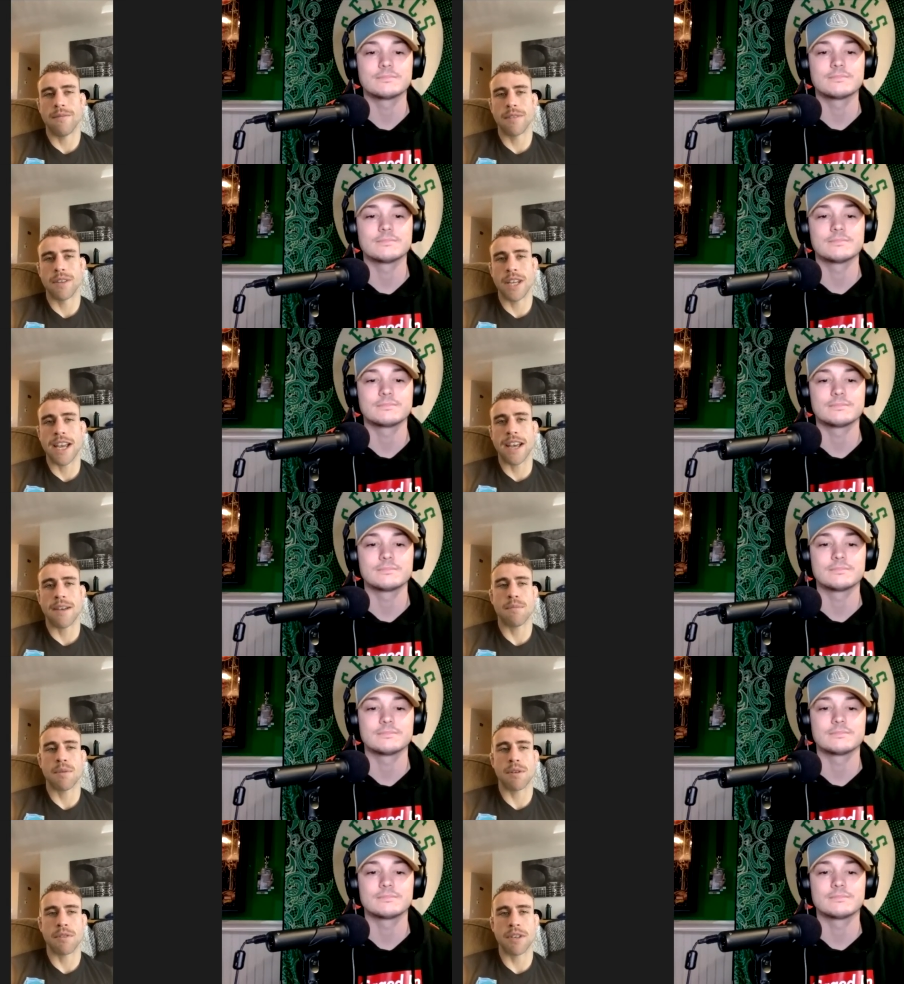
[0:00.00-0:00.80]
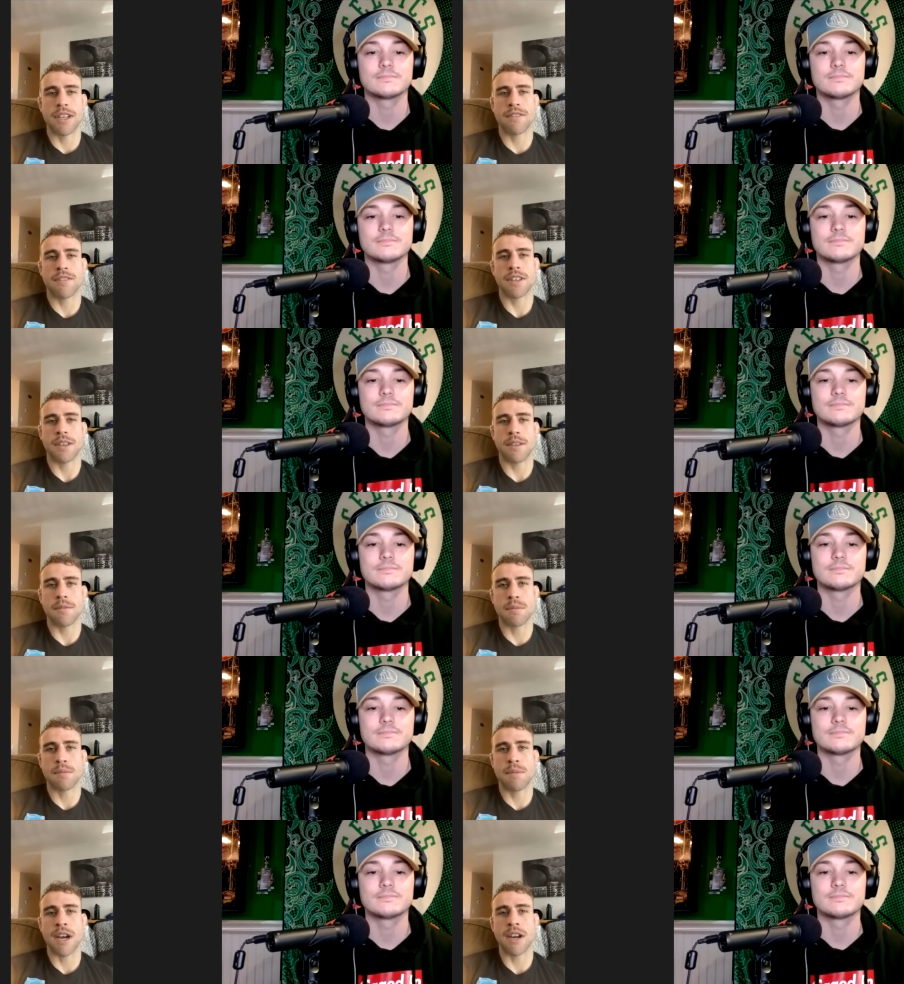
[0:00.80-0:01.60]
Speaker 1: Yeah, but we definitely
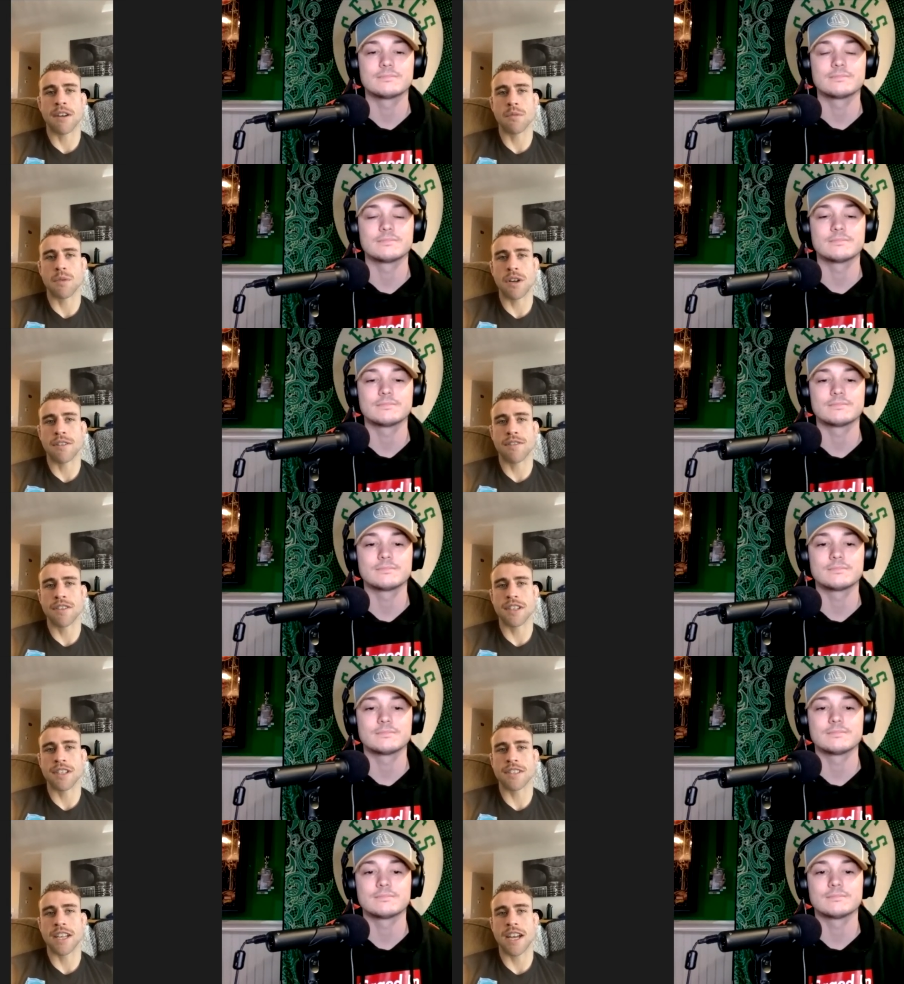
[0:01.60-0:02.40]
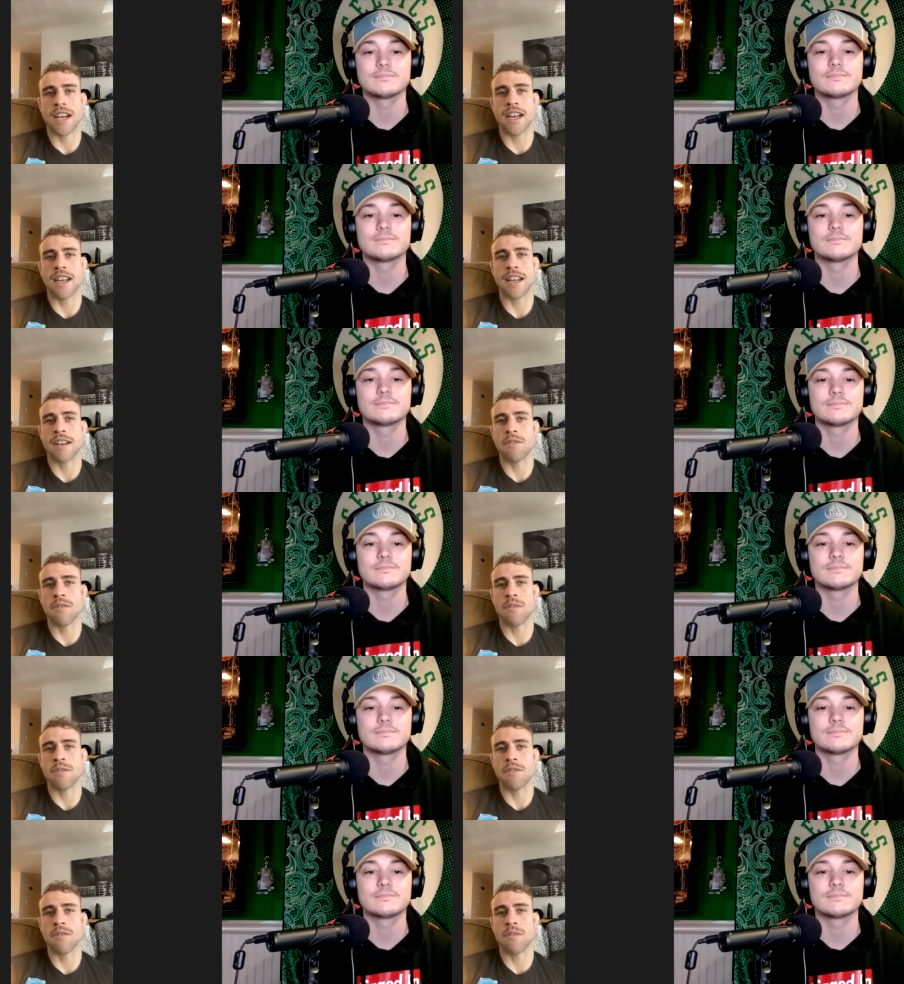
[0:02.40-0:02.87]
prepared well for this guy.